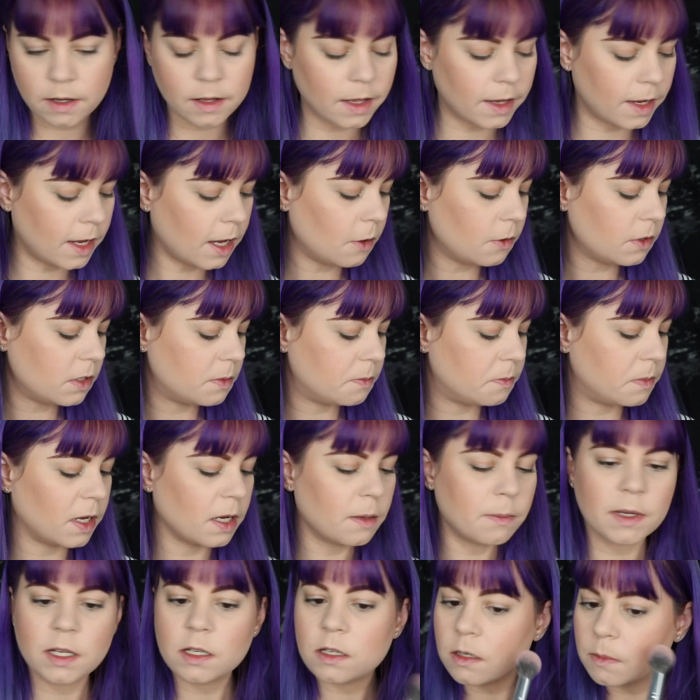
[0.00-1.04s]
I like how it's
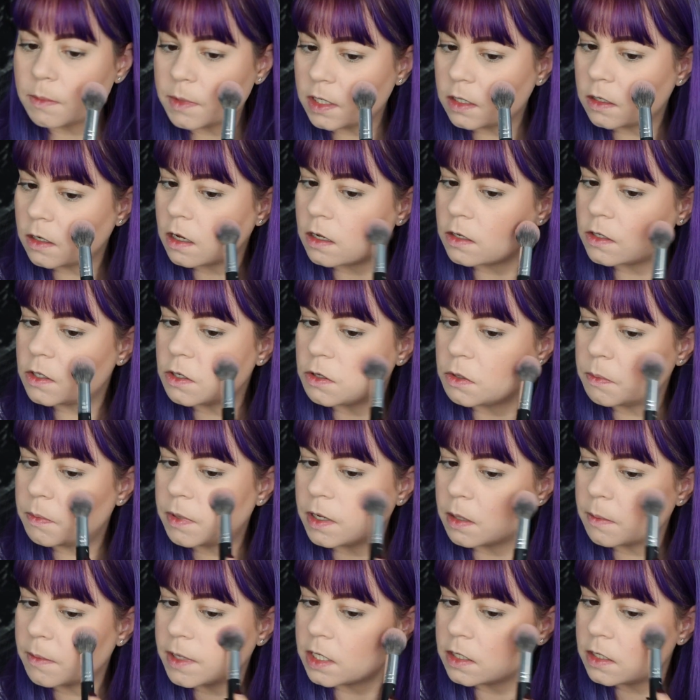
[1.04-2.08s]
pigmented, but not too
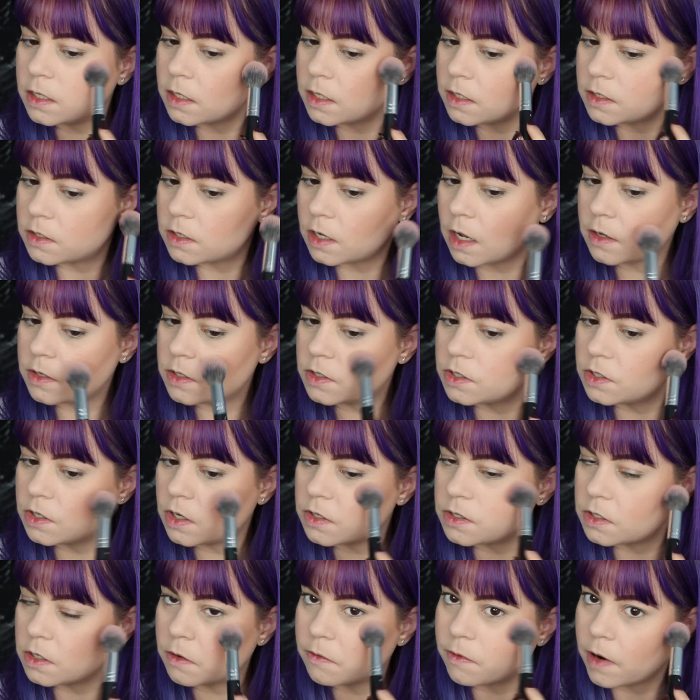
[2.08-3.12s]
pigmented. It has
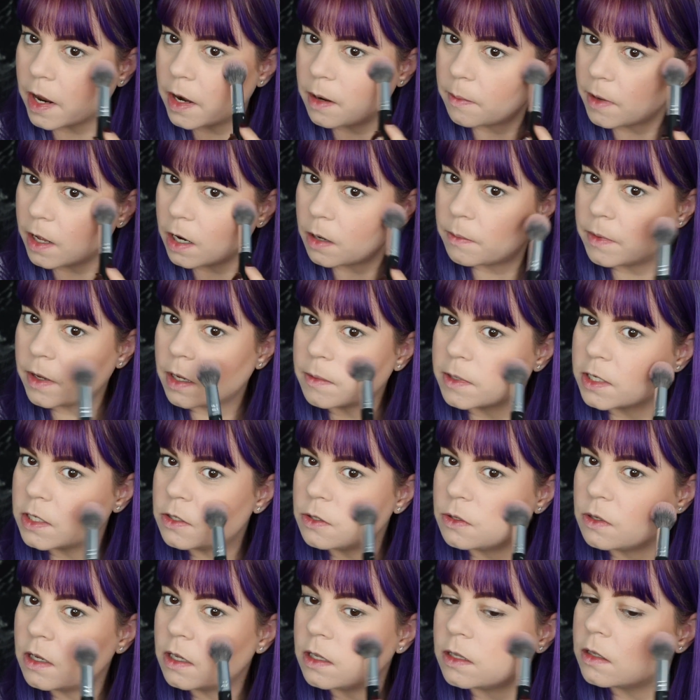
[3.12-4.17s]
just the right amount of pigment
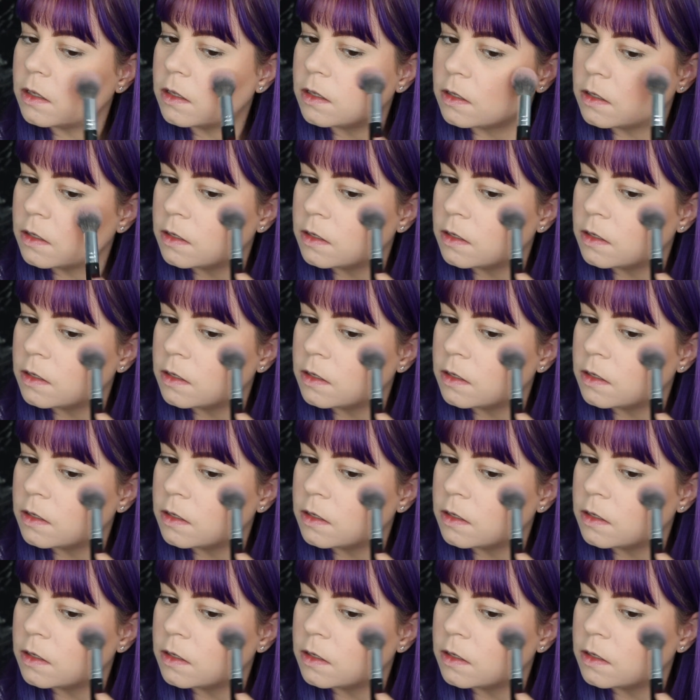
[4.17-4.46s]
to it.